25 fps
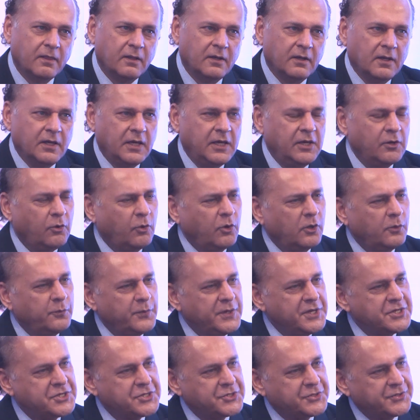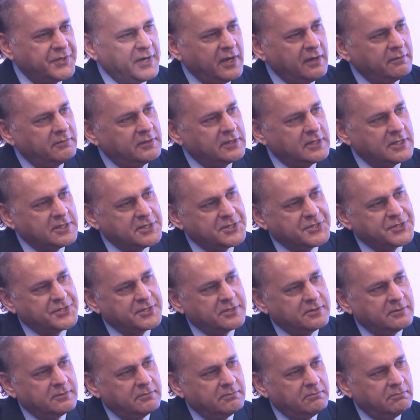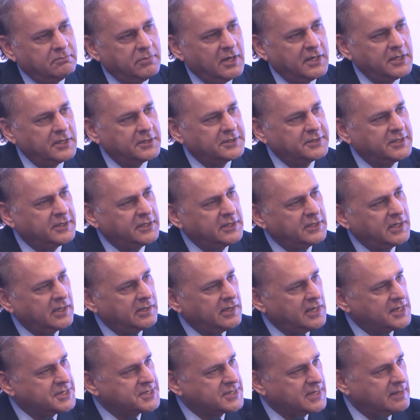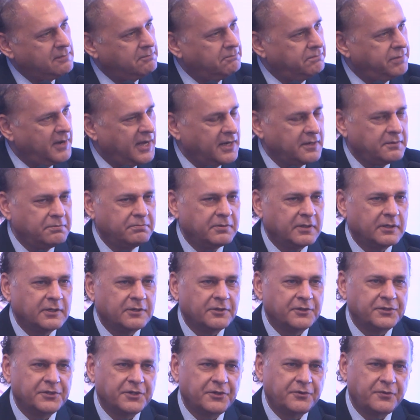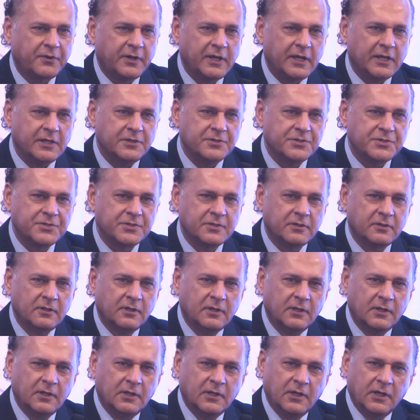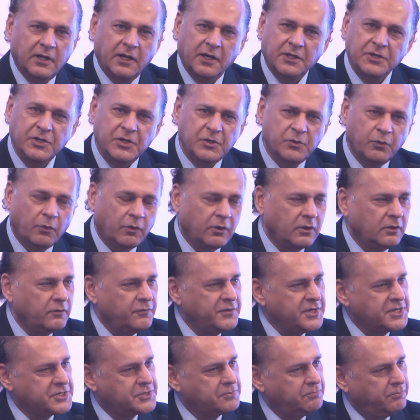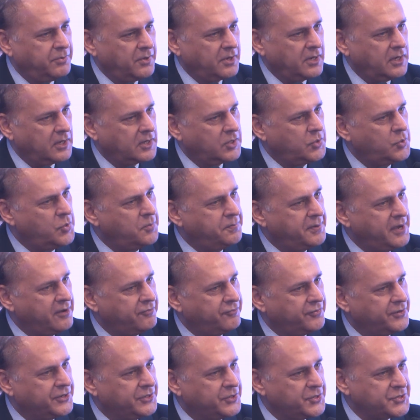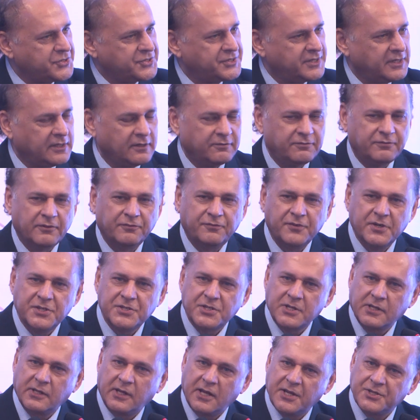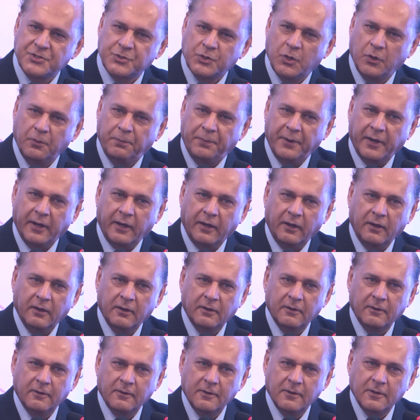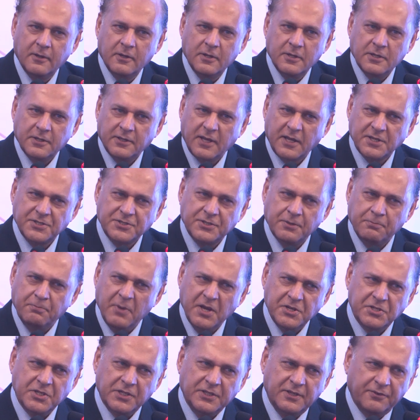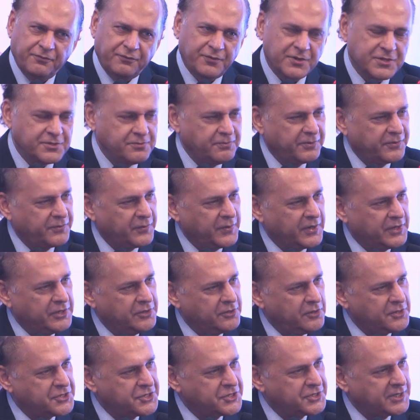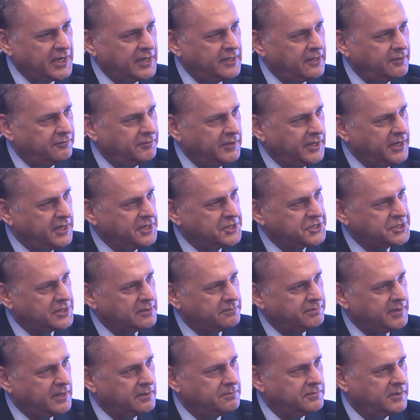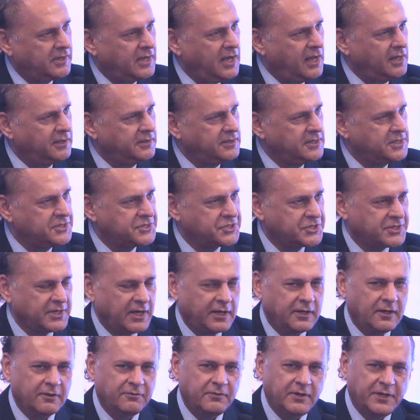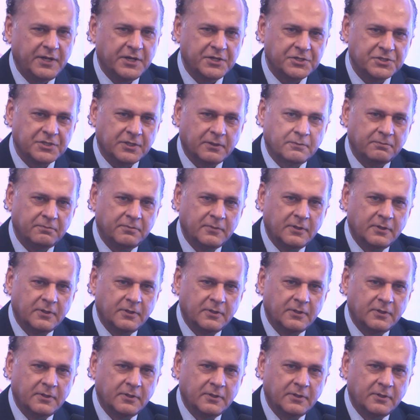he always travels by a third-class compartment on the trains, and you always book a coupe for yourself, a first-class coupe. That's the major difference between your style of leadership and Gandhi's style of leadership.